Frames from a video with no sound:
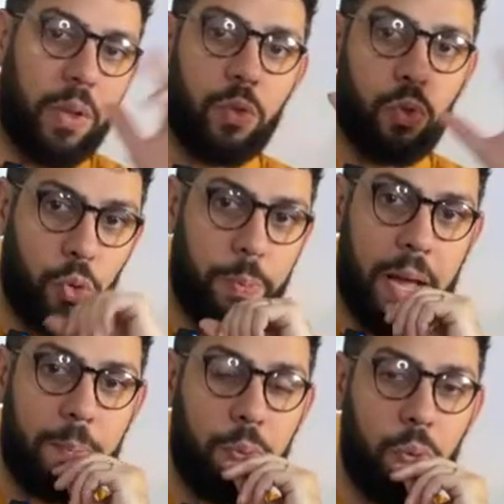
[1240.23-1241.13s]
to
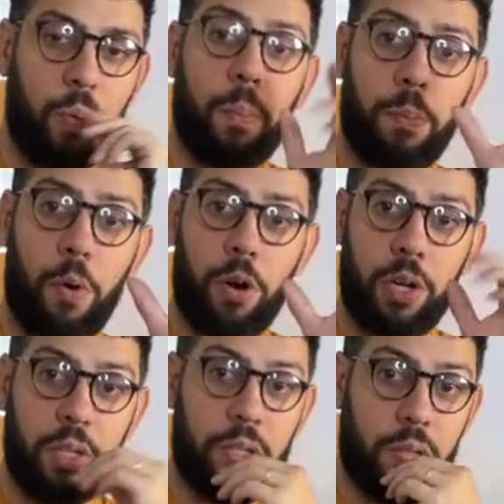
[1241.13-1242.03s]
Blackpool more
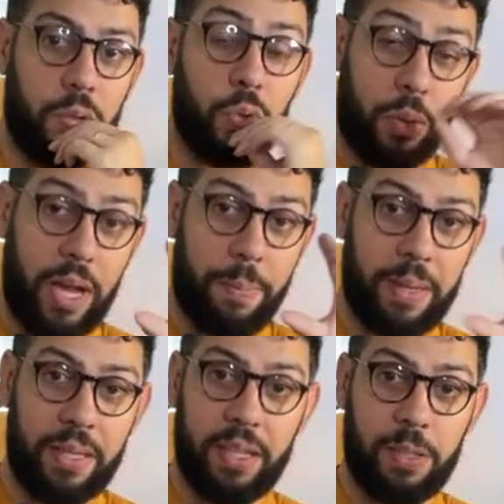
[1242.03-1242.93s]
to come
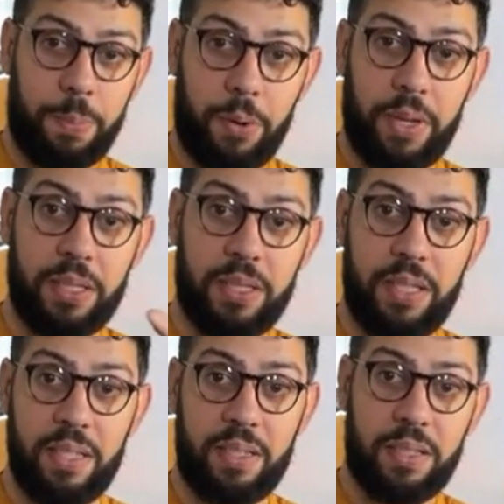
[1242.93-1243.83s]
and experience
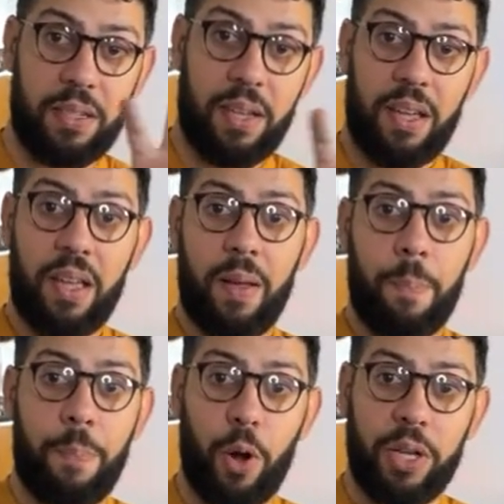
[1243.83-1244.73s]
these
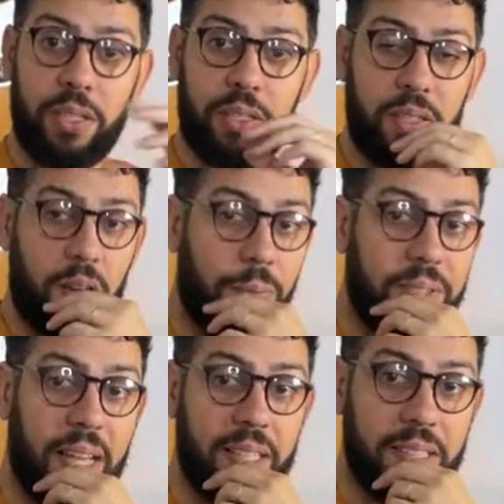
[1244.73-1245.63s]
pockets of
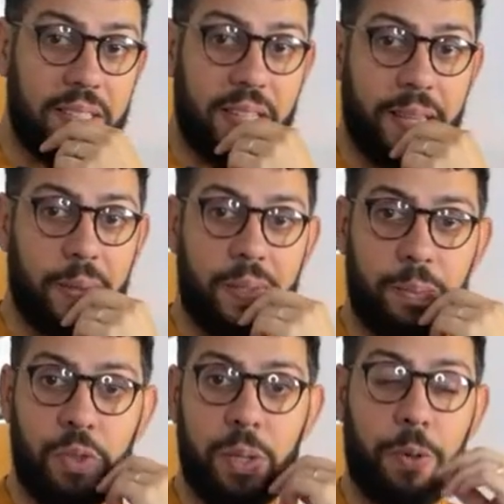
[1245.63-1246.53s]
talent and
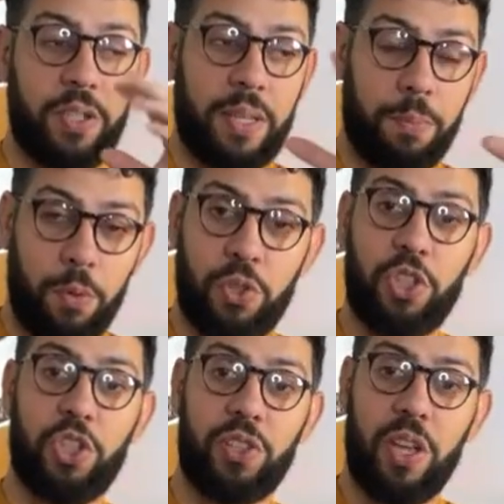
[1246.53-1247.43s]
music, because then
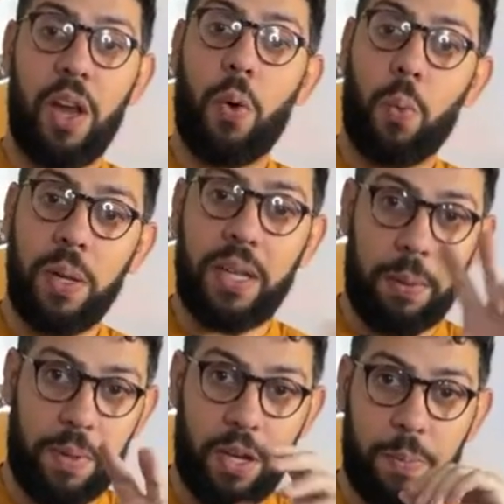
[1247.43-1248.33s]
musicians will come
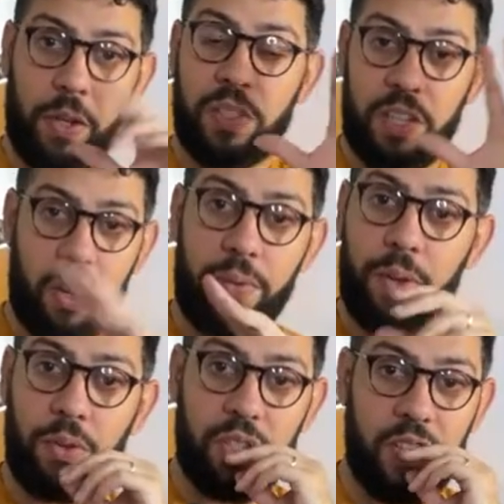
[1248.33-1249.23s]
here because there are
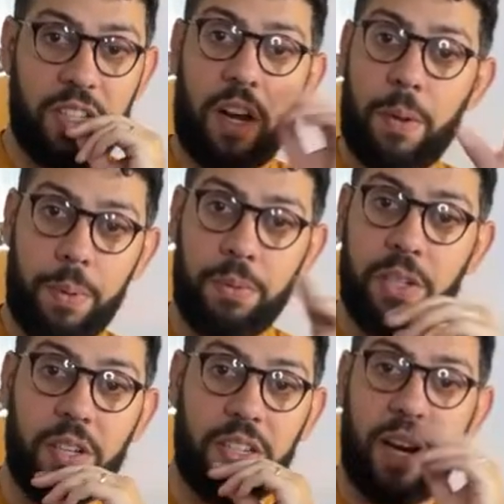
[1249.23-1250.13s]
venues here, there are pubs
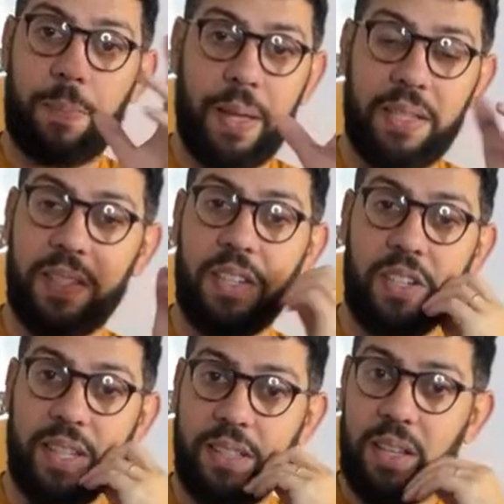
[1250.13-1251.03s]
here, there are places here
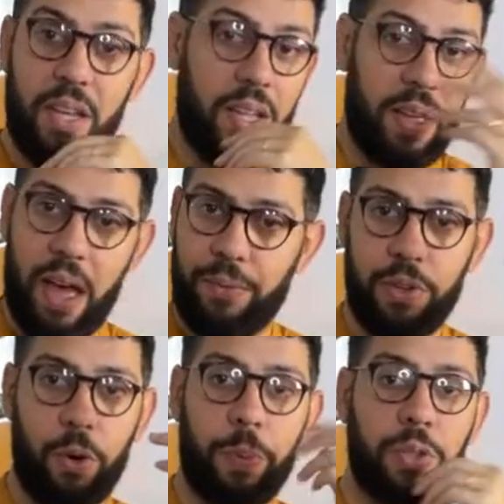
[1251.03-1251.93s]
that have their
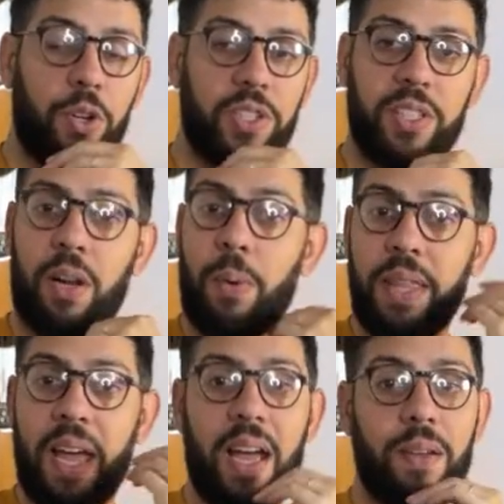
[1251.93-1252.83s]
open doors and already
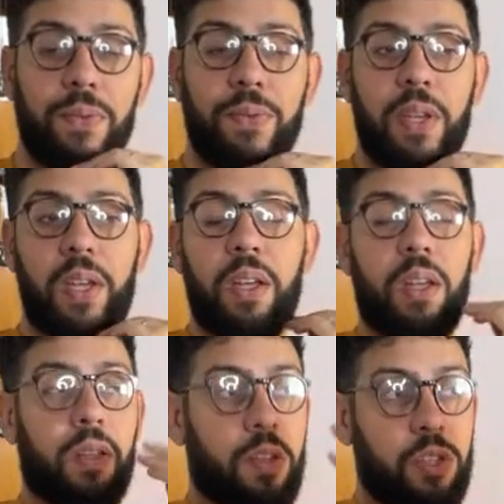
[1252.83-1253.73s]
have
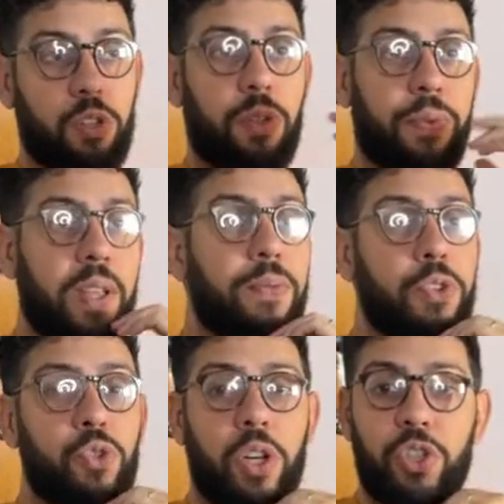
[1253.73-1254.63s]
a sort of
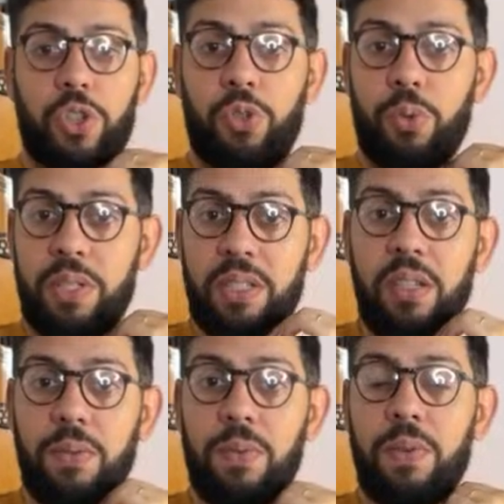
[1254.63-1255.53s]
infrastructure to receive